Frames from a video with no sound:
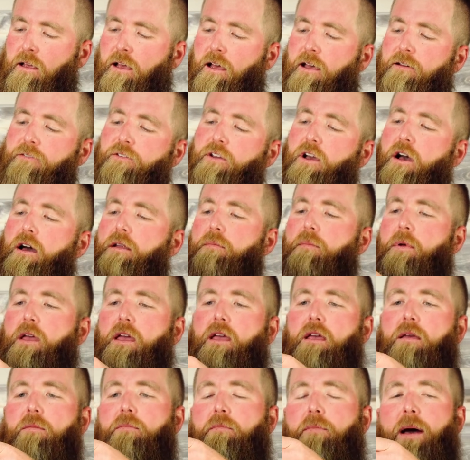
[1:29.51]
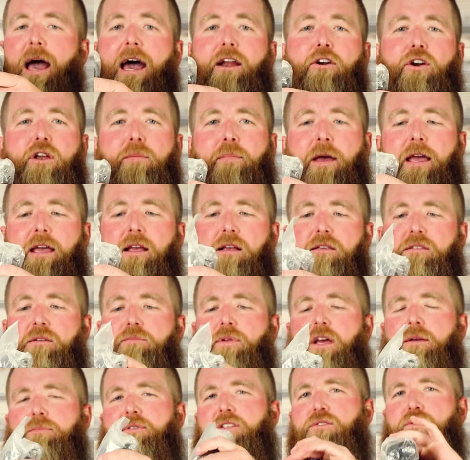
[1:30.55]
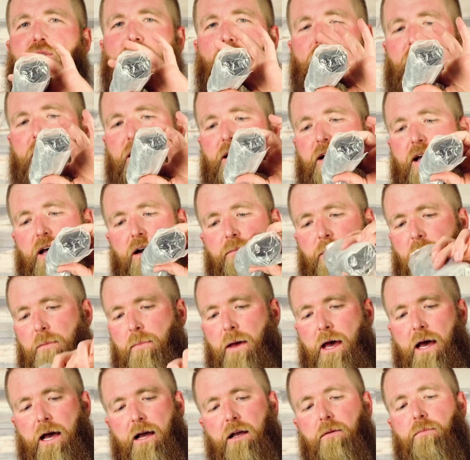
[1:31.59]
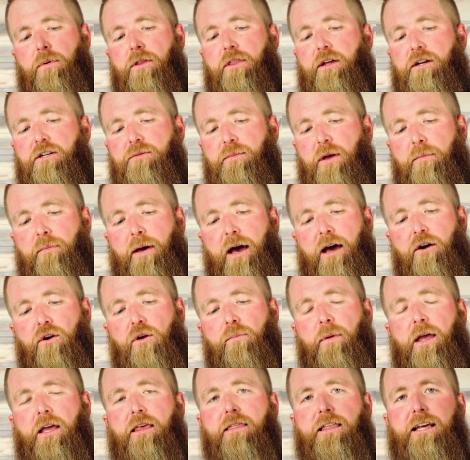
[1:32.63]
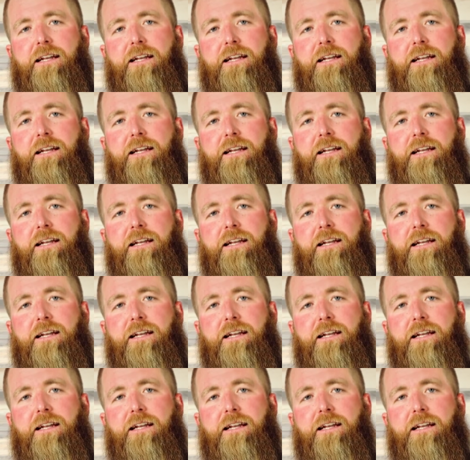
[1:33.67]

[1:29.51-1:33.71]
I've got my battery bank. Sometimes this would go in and out of my pack, but there's my battery bank.